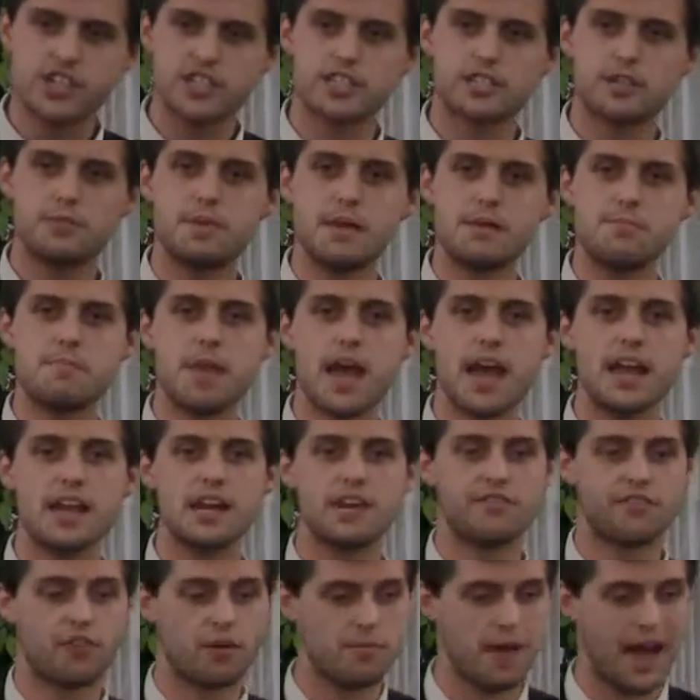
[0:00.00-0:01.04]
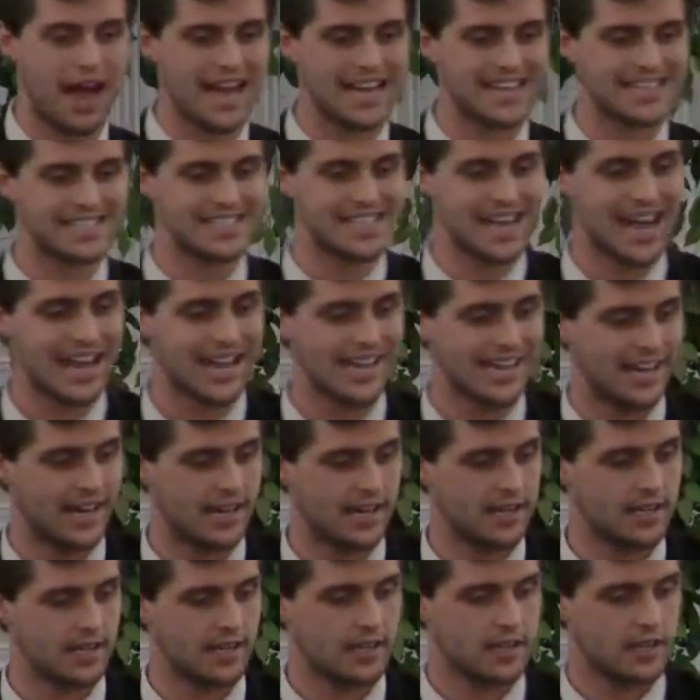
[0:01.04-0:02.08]
is to be made from
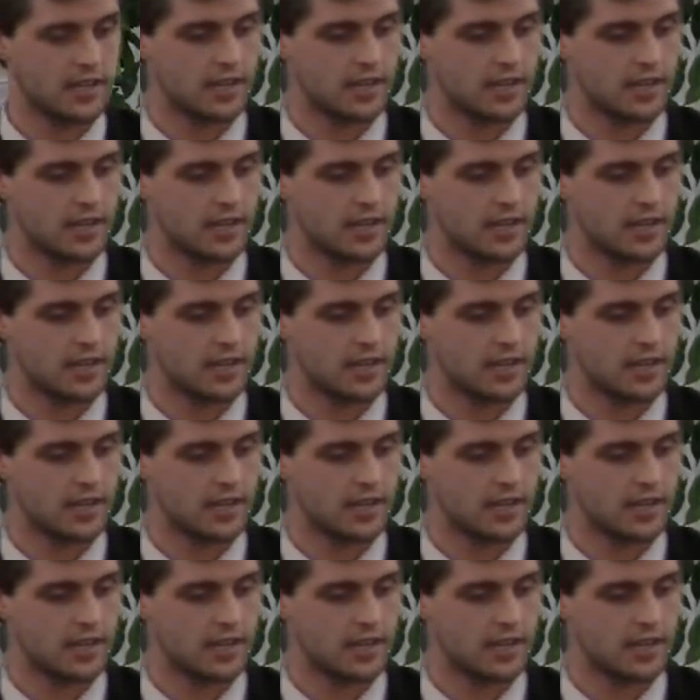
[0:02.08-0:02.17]
Isaiah